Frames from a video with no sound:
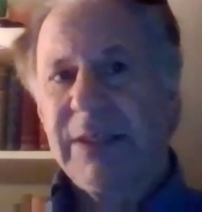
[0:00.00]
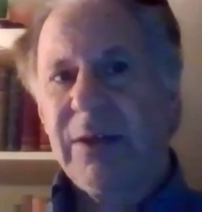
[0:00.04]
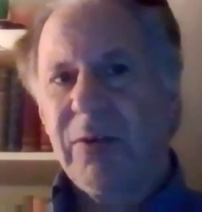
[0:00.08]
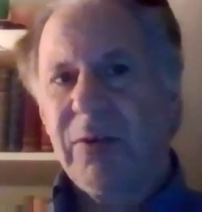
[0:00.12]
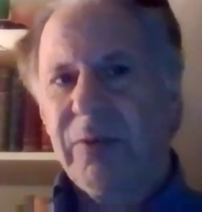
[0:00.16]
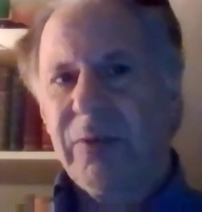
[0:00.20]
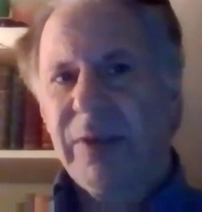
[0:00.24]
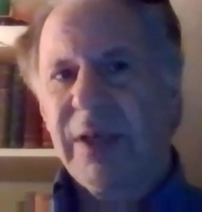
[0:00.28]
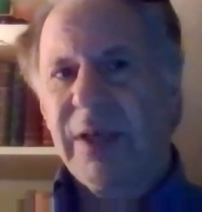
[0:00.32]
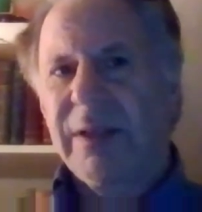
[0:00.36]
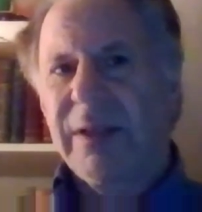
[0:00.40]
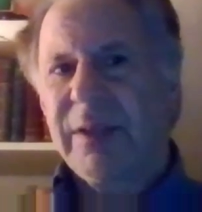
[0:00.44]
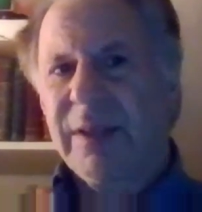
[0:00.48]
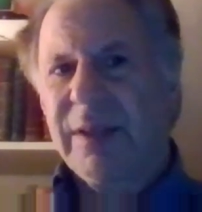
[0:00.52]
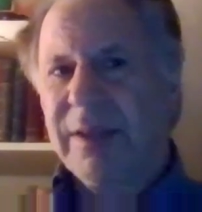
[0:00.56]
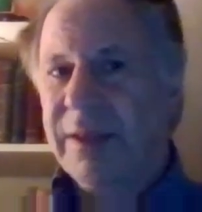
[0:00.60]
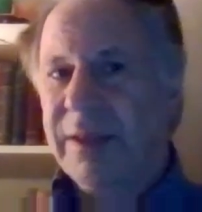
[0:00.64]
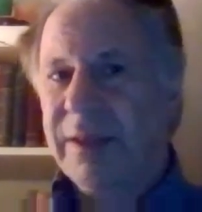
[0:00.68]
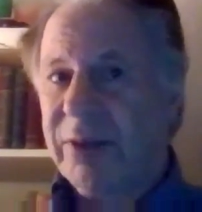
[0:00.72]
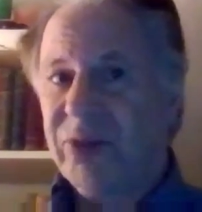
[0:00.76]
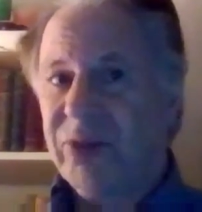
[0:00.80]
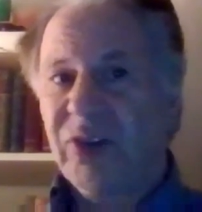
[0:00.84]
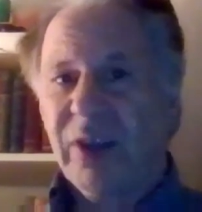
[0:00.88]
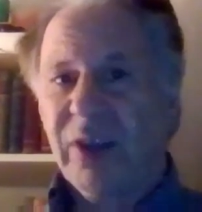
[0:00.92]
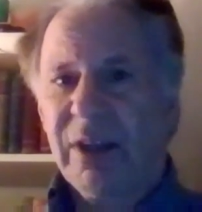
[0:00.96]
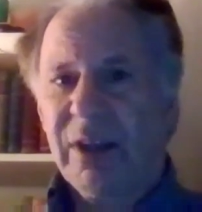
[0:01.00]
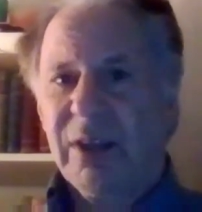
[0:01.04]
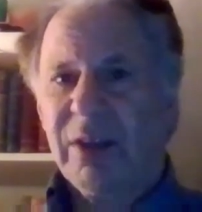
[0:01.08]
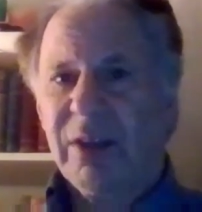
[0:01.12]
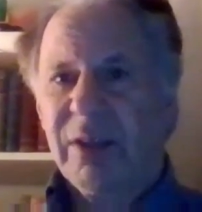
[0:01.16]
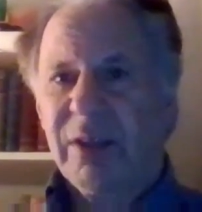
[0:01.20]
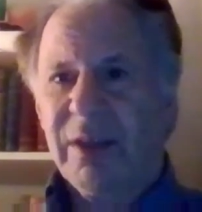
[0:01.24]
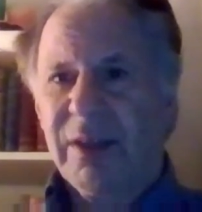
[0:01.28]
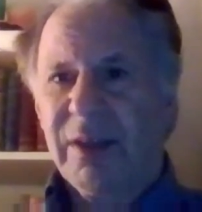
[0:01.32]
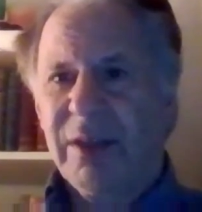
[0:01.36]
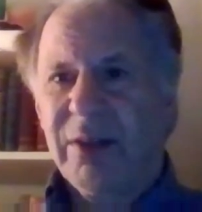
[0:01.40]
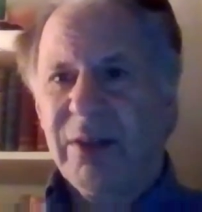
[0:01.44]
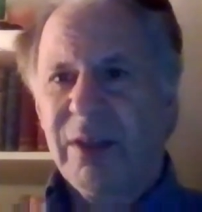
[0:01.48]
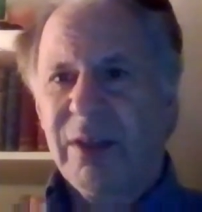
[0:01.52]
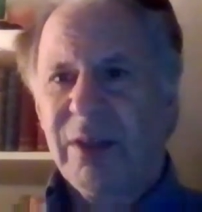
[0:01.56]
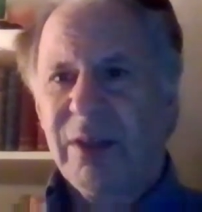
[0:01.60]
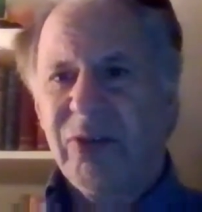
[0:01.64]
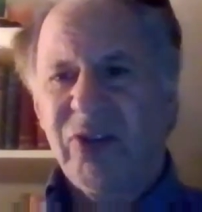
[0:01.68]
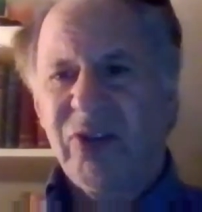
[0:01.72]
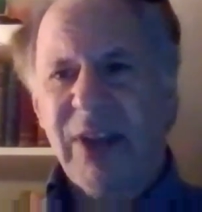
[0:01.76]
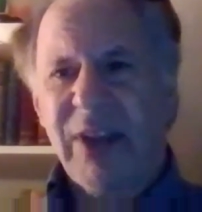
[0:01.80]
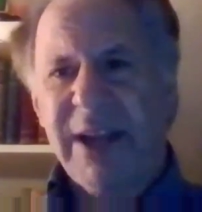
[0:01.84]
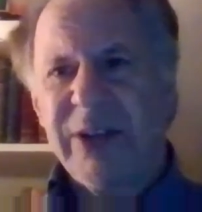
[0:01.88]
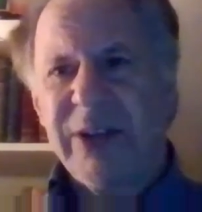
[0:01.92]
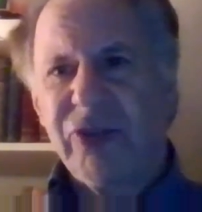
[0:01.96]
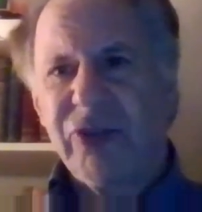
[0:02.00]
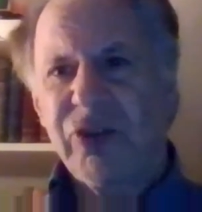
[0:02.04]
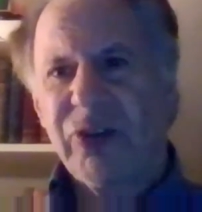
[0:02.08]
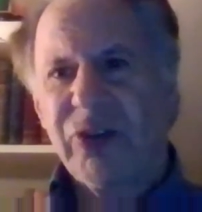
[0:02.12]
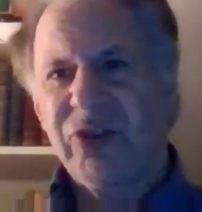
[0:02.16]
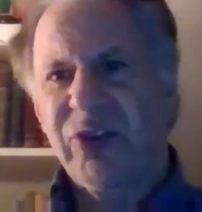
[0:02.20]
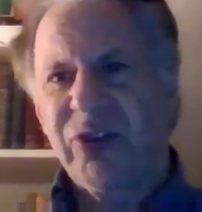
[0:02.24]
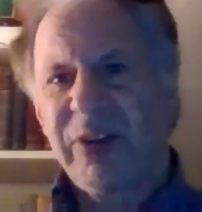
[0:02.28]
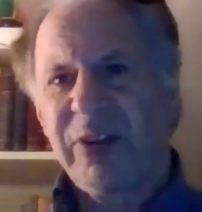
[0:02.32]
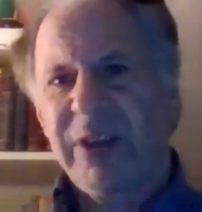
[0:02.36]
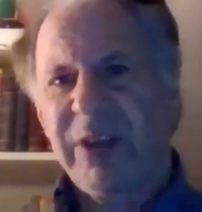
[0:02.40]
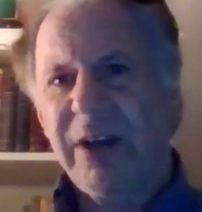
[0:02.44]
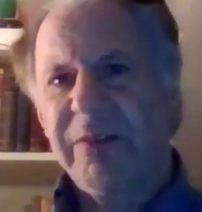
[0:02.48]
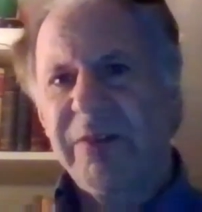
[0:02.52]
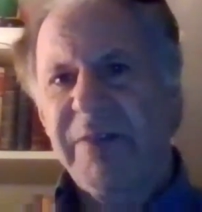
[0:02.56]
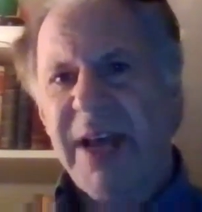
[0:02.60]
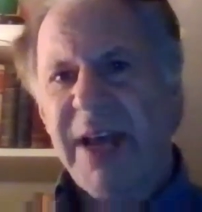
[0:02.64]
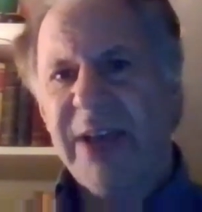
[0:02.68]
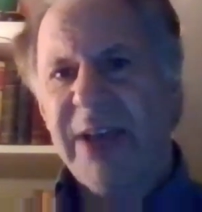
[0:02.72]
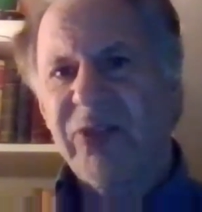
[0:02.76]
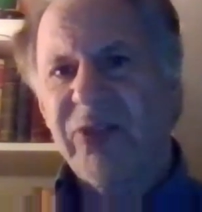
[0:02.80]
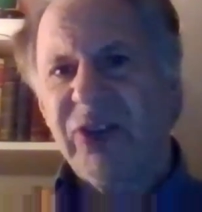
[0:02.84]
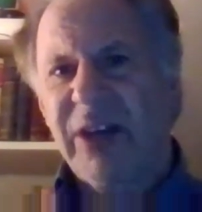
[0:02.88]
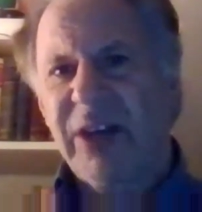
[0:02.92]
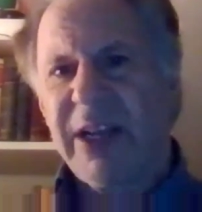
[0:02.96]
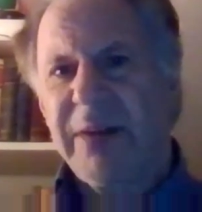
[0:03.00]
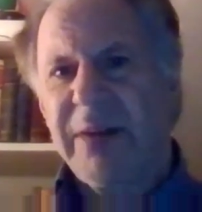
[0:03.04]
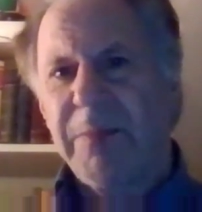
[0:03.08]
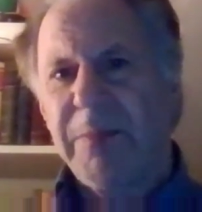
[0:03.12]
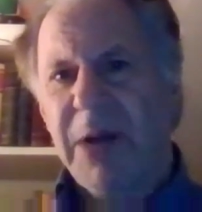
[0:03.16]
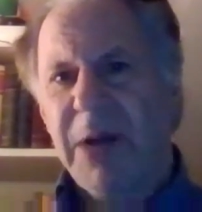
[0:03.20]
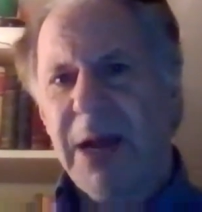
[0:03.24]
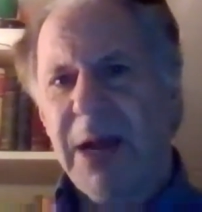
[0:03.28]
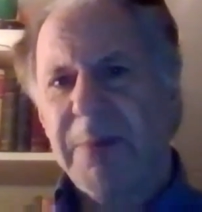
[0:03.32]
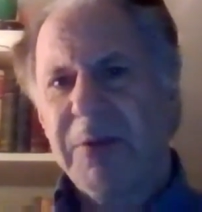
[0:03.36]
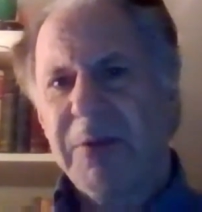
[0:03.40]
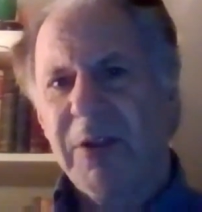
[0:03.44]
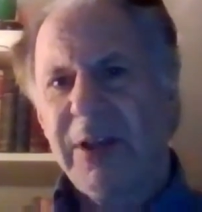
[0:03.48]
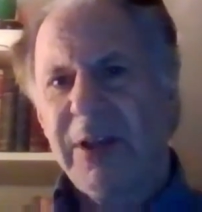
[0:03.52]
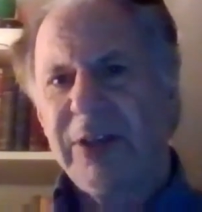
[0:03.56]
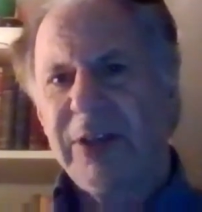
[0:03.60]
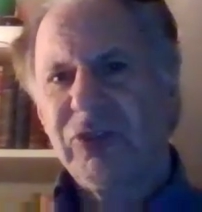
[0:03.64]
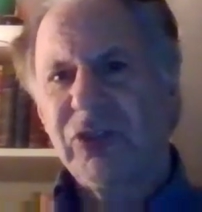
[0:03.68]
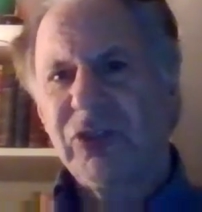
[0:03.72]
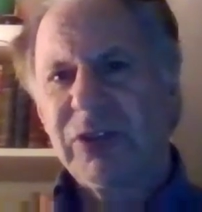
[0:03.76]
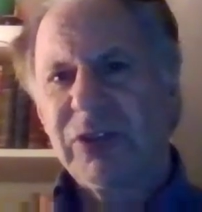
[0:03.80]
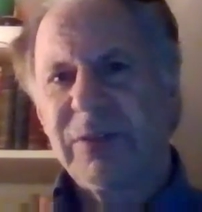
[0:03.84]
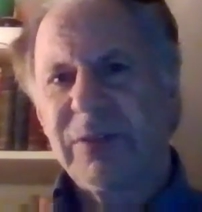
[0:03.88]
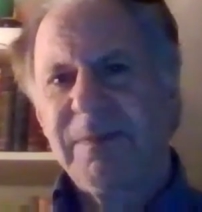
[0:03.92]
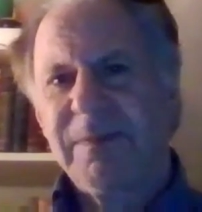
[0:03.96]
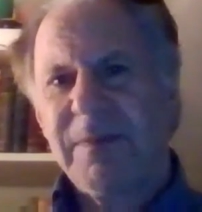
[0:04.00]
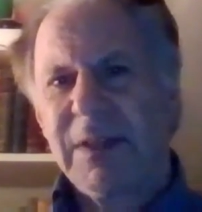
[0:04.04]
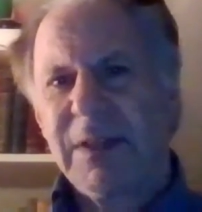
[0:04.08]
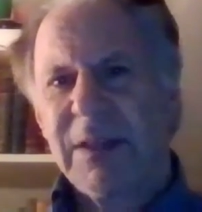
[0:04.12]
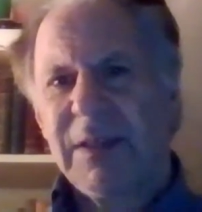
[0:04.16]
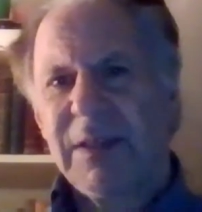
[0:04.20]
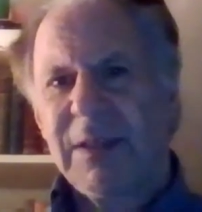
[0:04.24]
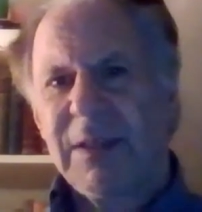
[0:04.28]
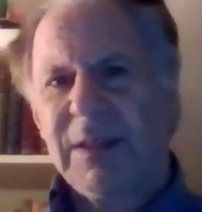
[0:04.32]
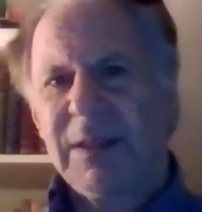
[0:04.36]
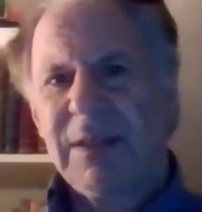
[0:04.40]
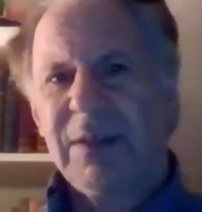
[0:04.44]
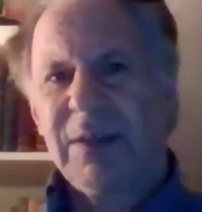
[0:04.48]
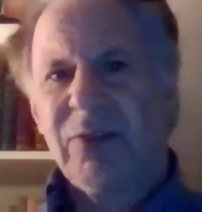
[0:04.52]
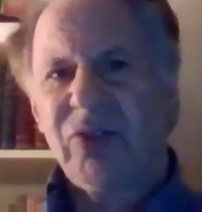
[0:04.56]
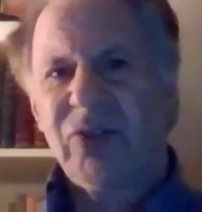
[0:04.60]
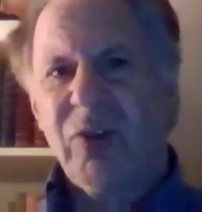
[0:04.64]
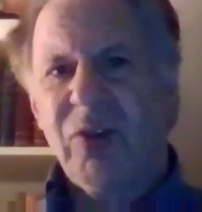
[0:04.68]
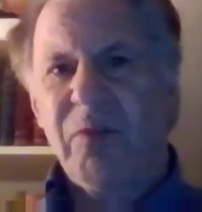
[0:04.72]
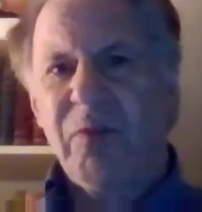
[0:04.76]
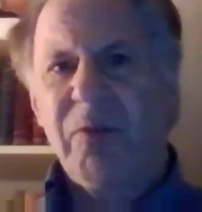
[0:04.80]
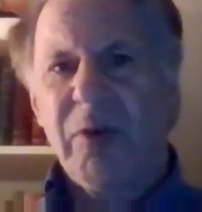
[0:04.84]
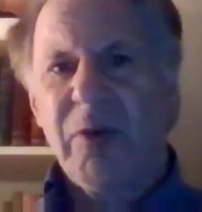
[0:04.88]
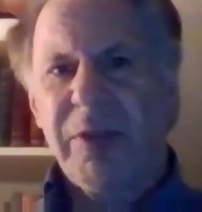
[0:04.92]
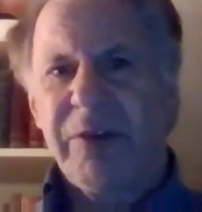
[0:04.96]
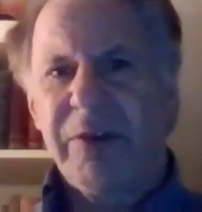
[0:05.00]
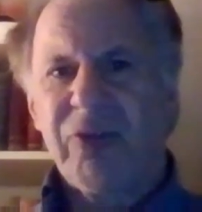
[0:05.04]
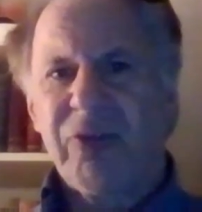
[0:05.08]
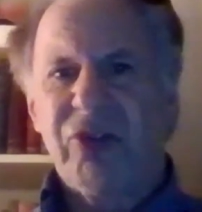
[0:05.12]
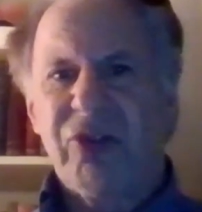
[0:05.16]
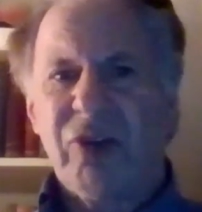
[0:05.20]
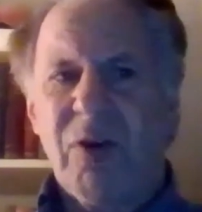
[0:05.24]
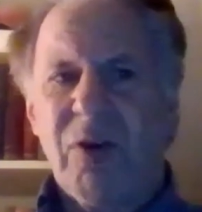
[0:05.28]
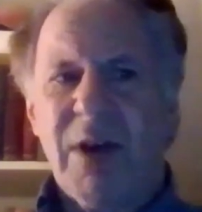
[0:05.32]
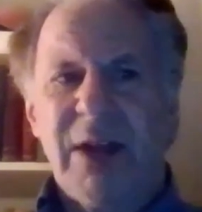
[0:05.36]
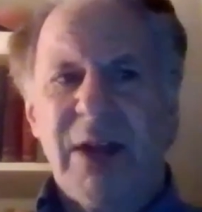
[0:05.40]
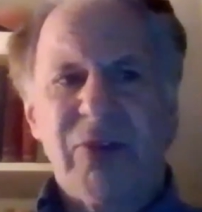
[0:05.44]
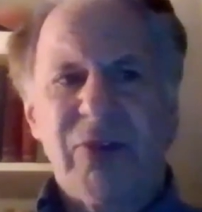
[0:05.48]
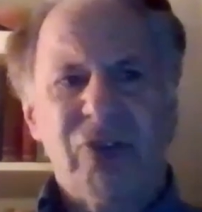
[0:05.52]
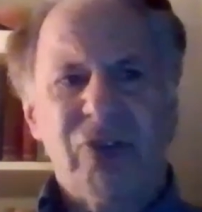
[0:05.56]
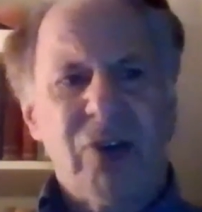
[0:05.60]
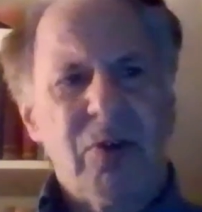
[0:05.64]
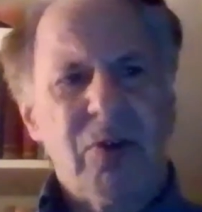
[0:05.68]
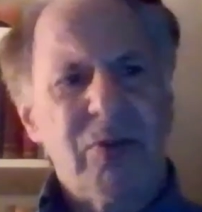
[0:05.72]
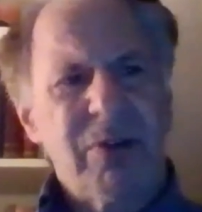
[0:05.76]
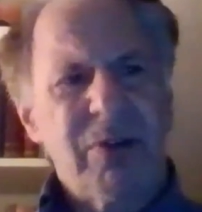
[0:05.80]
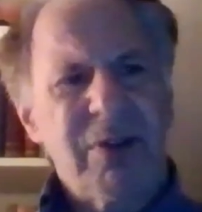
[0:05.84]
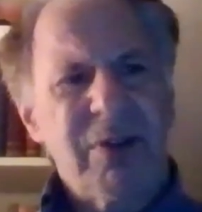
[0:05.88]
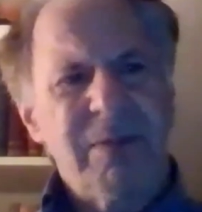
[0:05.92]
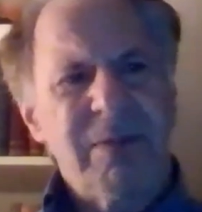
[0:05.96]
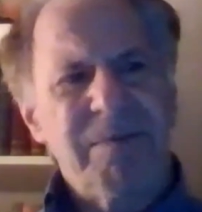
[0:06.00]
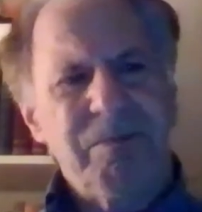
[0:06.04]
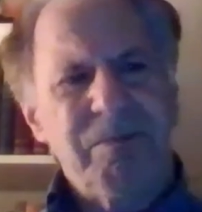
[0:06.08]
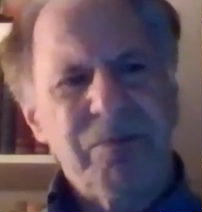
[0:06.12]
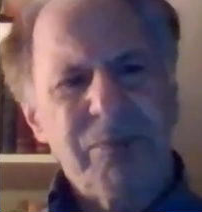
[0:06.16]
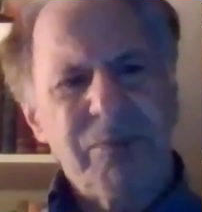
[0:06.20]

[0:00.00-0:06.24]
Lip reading: it's dangerous in the unvaccinated population, so forth and so on. So